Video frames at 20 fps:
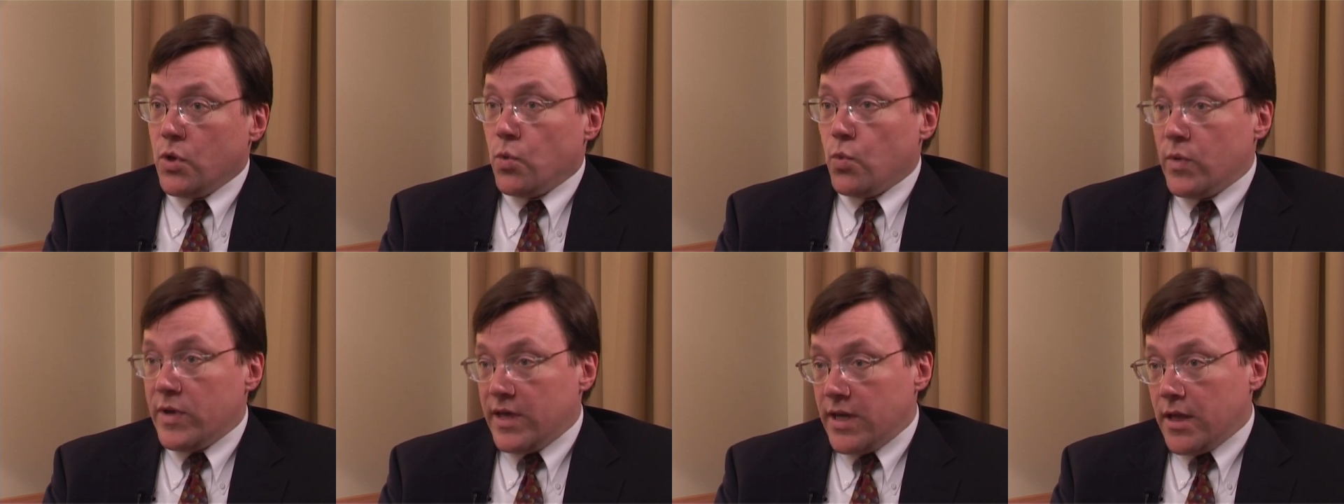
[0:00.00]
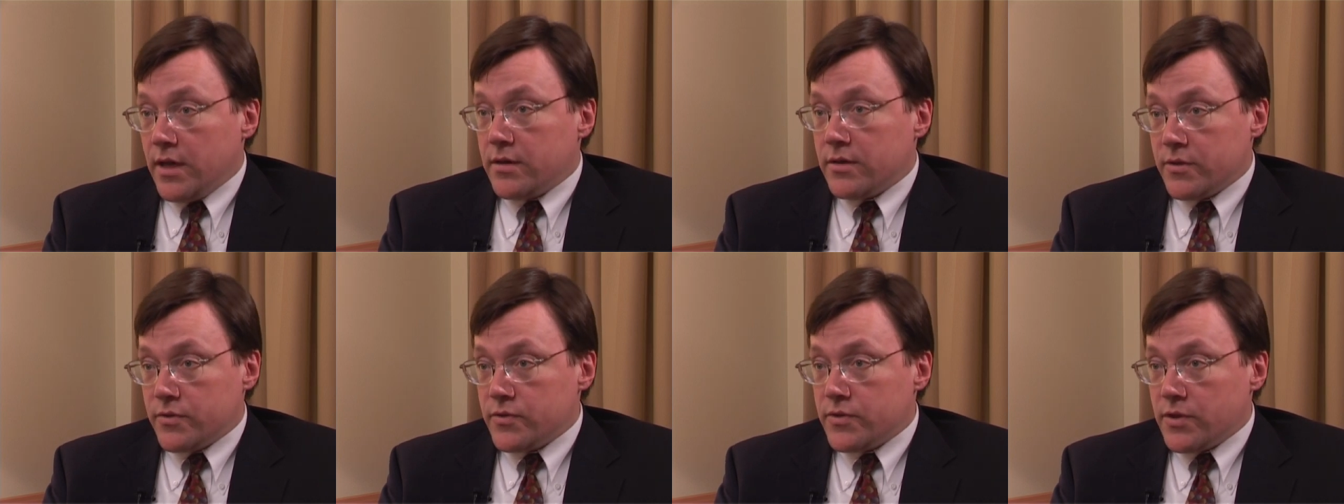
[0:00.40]

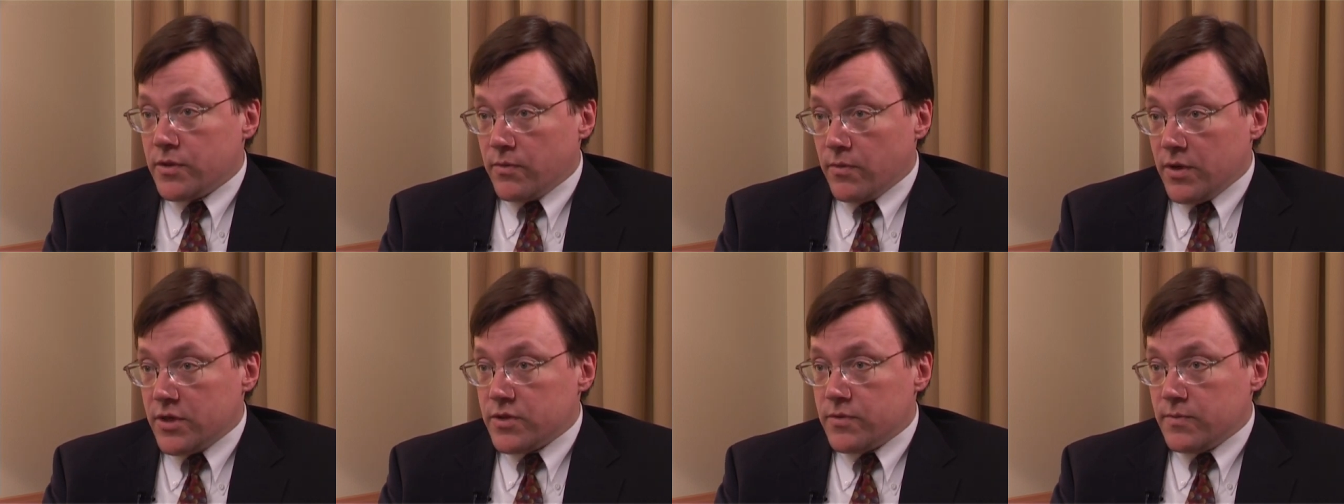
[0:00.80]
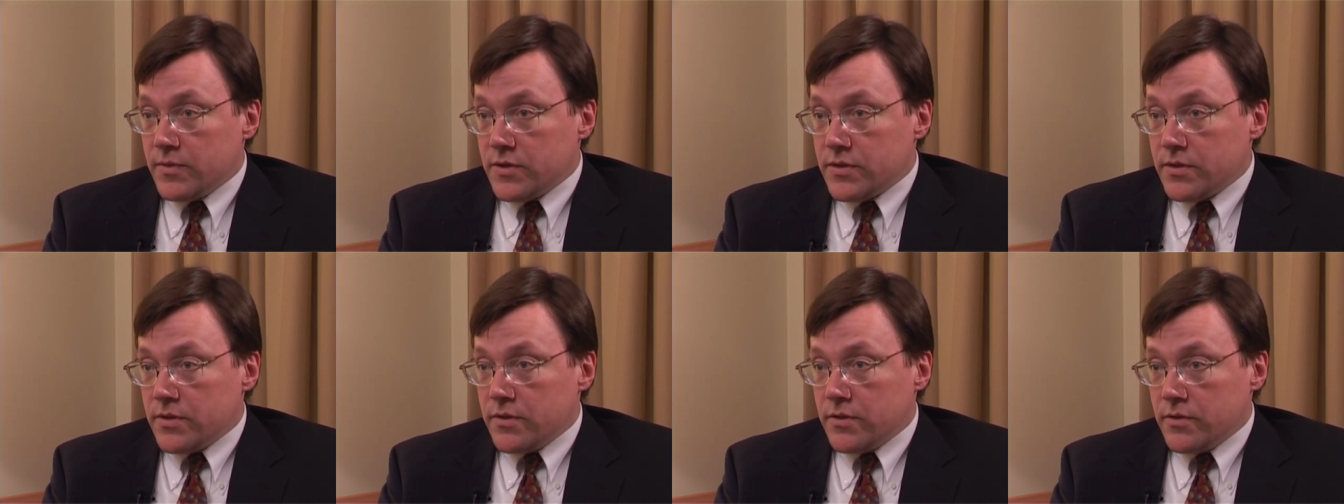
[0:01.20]
weekend dosing
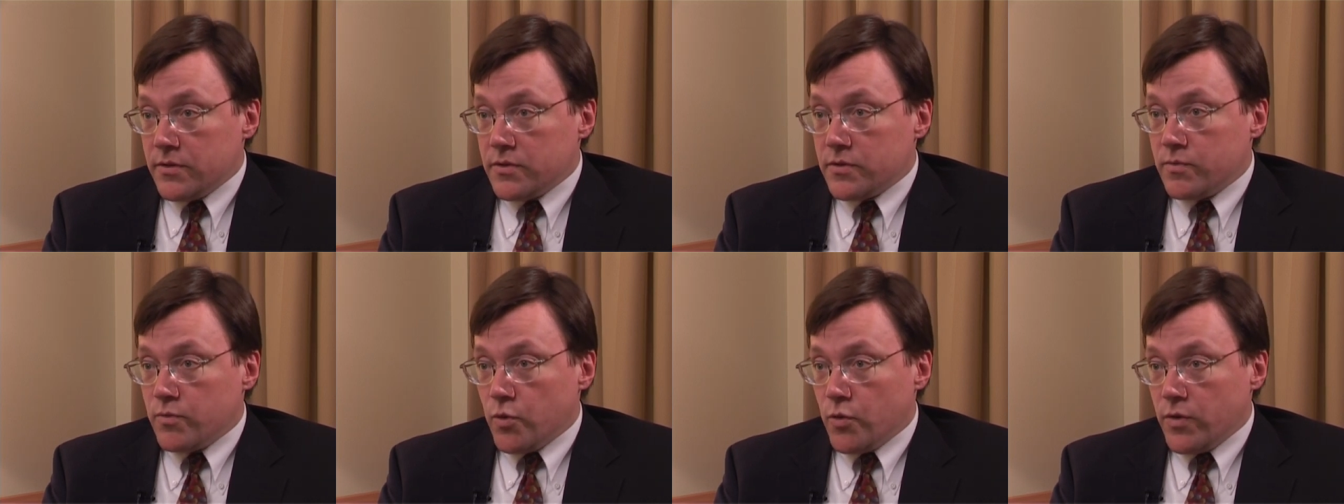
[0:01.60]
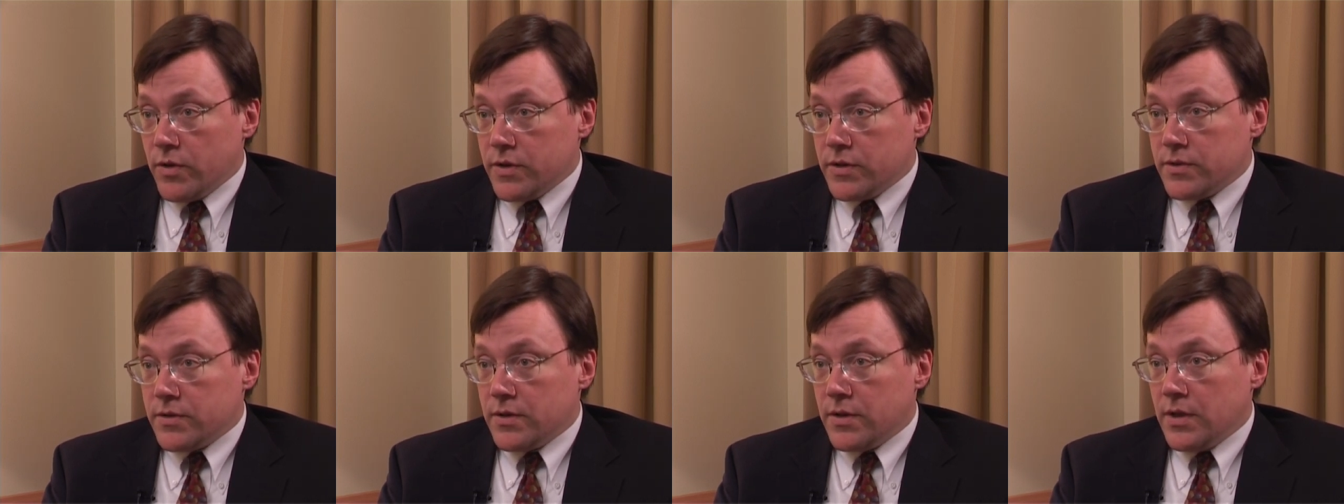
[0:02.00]
regimens in those
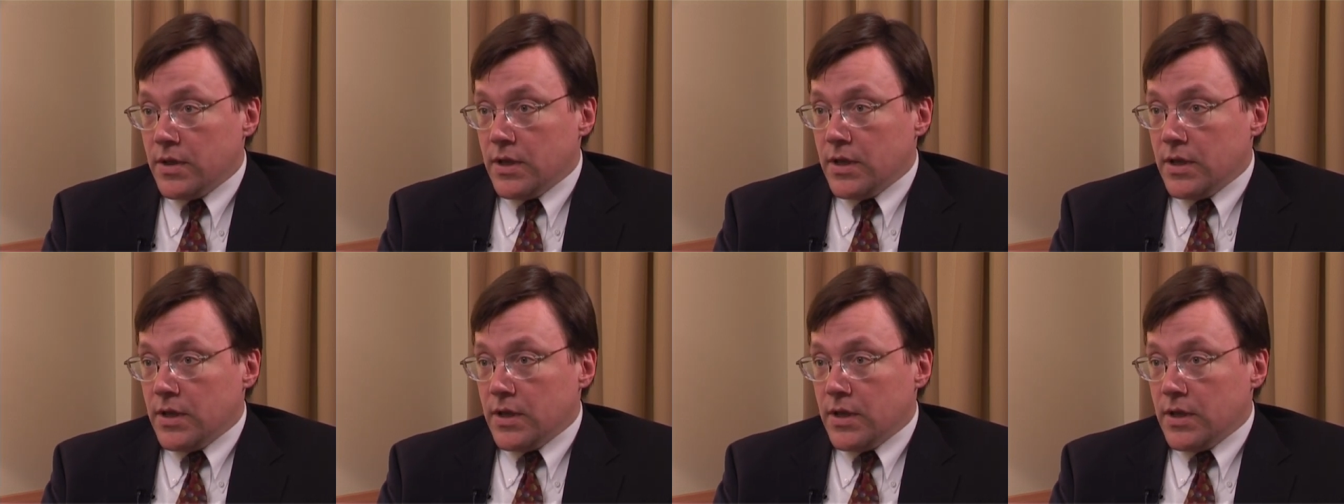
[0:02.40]
boys.